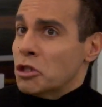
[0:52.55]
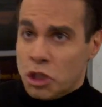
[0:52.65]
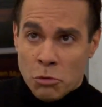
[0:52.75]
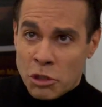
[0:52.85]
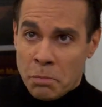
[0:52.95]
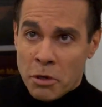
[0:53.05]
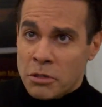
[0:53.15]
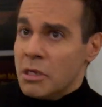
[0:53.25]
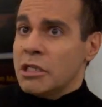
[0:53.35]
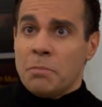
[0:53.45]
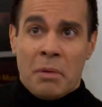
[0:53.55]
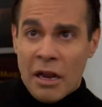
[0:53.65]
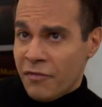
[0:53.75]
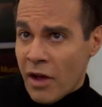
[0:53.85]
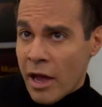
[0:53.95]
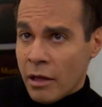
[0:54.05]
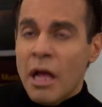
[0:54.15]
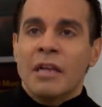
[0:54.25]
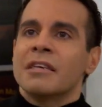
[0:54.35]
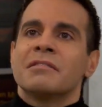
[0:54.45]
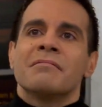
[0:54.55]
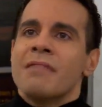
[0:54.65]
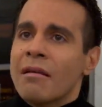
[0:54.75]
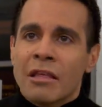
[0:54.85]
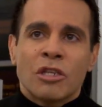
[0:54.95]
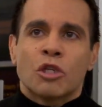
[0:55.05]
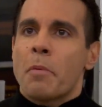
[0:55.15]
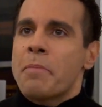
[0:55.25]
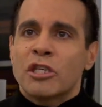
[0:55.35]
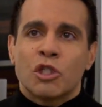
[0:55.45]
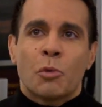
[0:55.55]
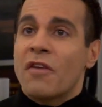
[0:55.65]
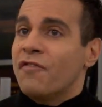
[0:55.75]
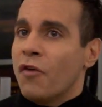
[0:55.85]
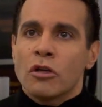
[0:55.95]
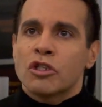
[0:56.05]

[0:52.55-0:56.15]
Jewish person is a pedophile does nothing to perpetuate false